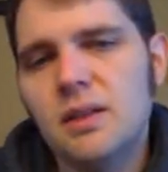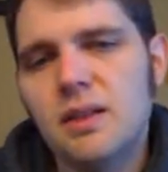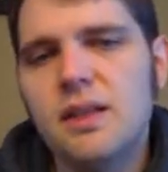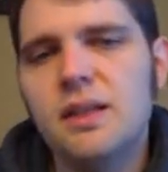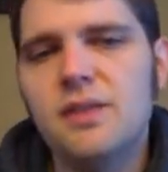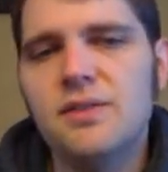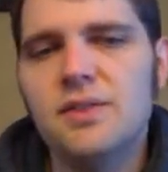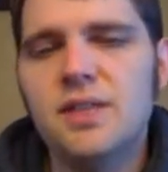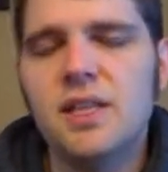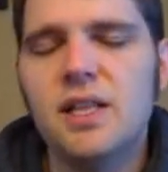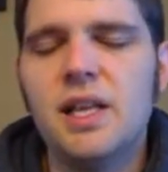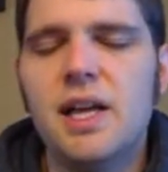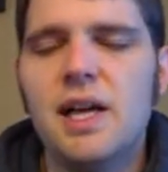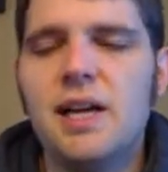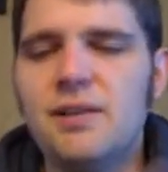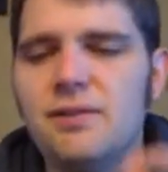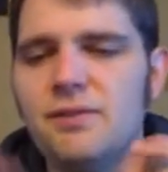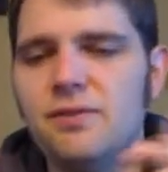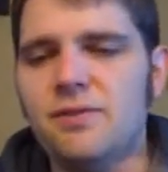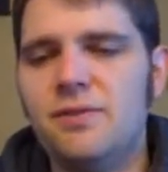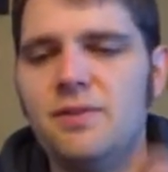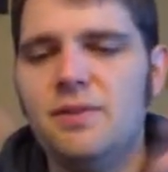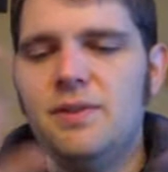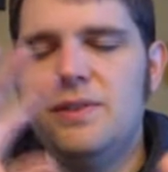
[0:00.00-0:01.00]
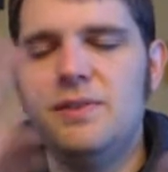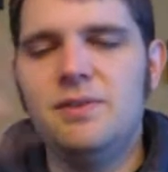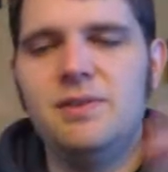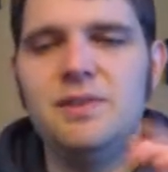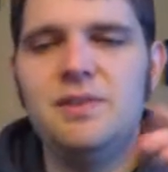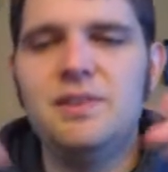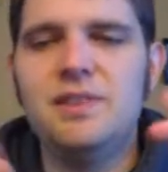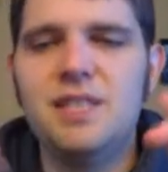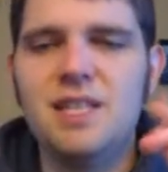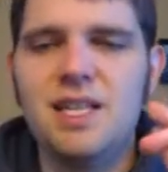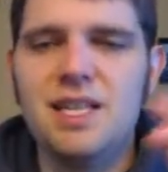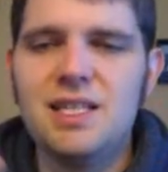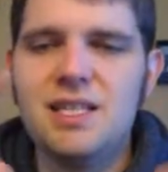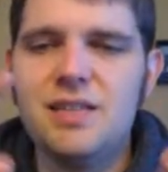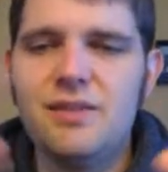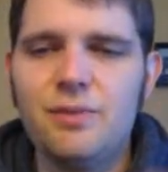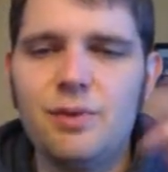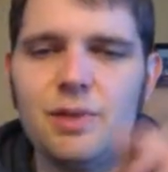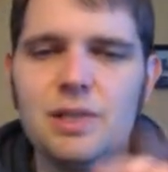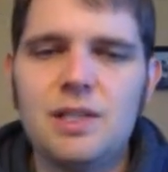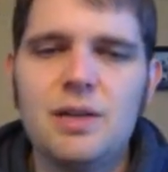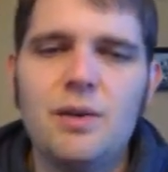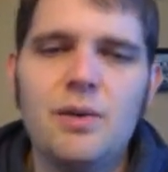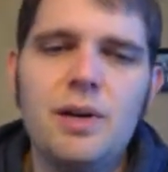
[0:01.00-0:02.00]
gives a lot of sense of
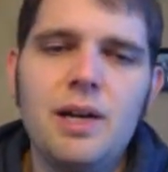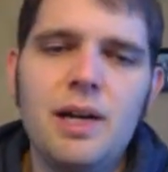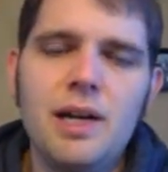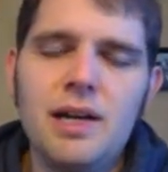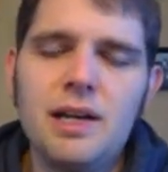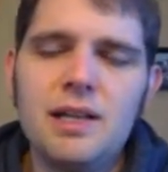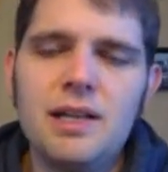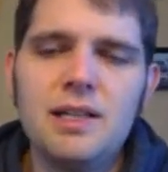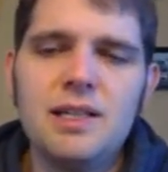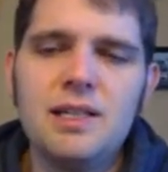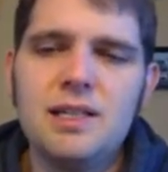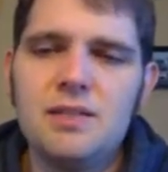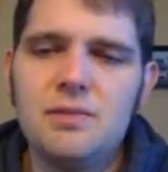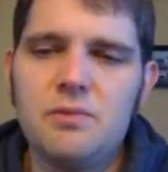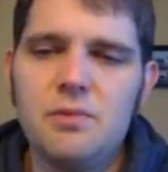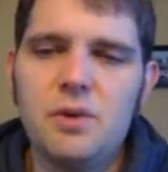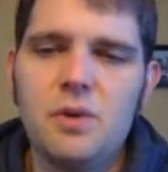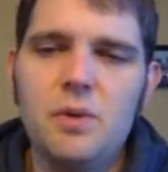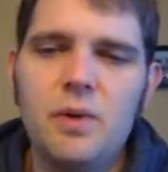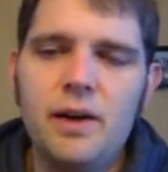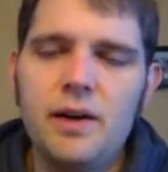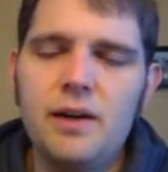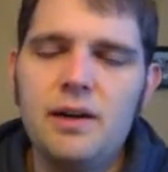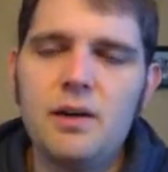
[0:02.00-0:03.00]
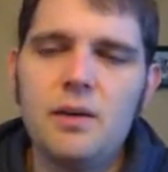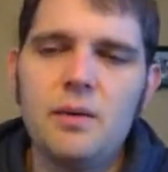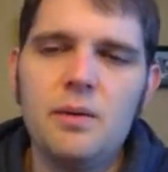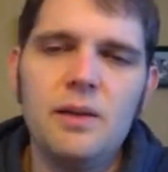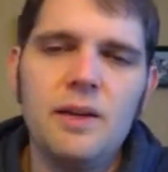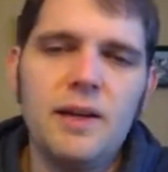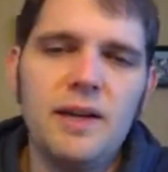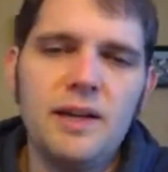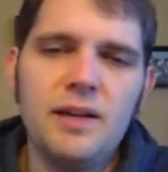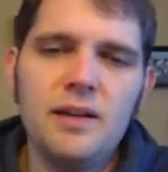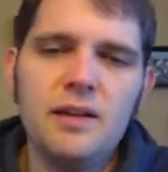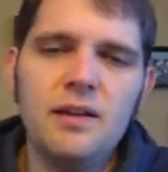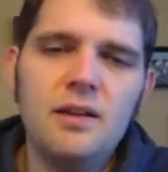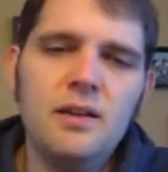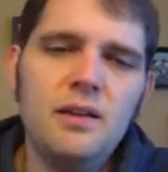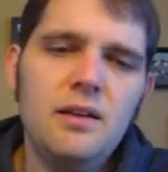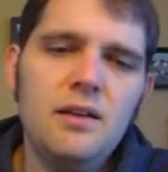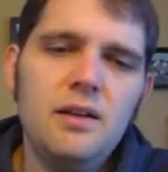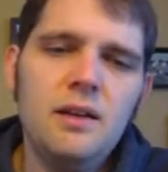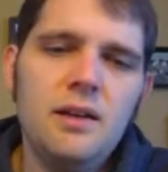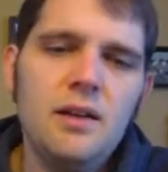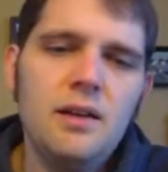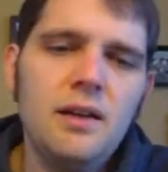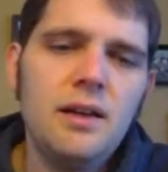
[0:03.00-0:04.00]
what's going on, and it doesn't require like
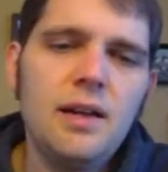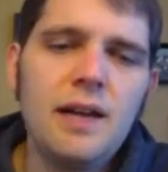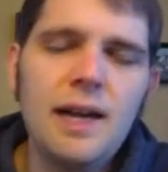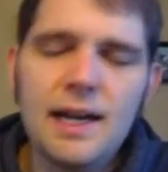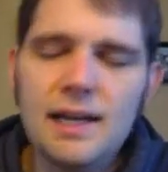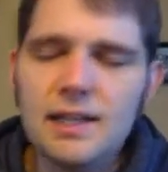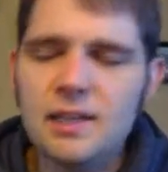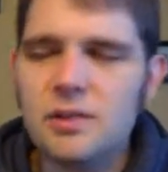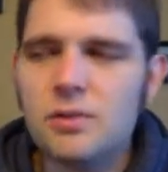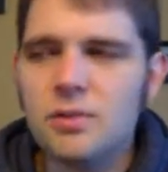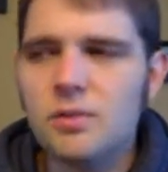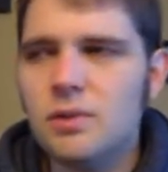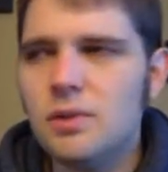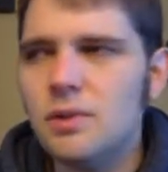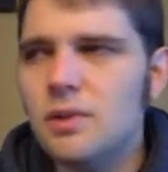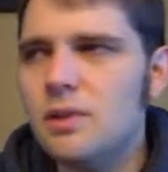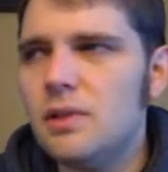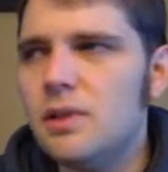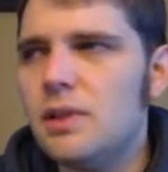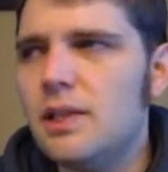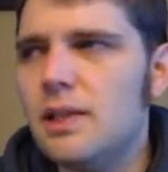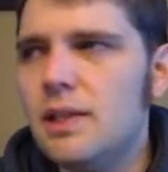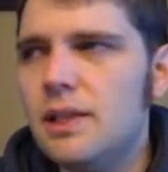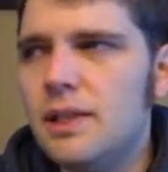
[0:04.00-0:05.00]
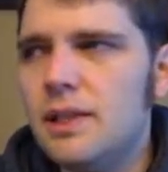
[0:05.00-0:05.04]
actual